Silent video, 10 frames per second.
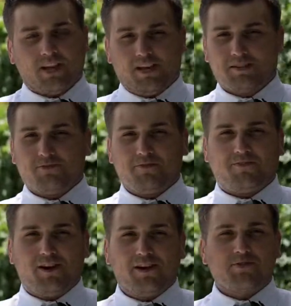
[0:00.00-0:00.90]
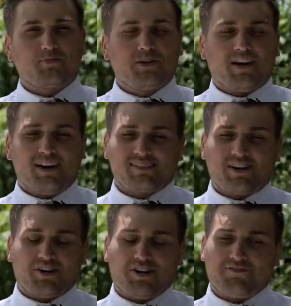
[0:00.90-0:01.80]
It's been fun. It's been nice.
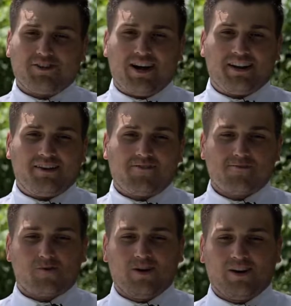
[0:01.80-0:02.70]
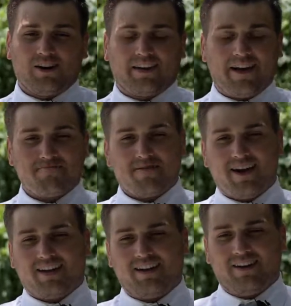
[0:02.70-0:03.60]
Got off Friday from work, came
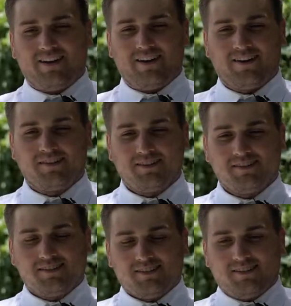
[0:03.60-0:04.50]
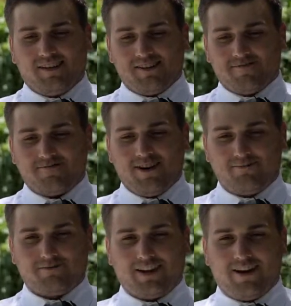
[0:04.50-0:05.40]
back here,
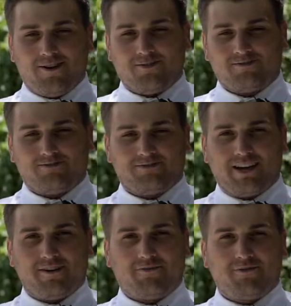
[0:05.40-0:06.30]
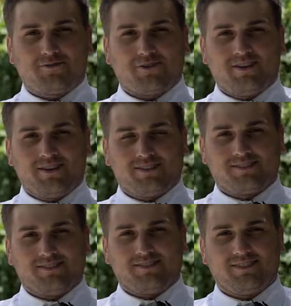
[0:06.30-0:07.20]
helped out, had a few drinks
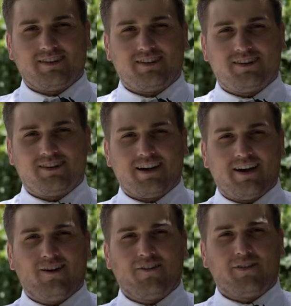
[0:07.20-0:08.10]
and hung out.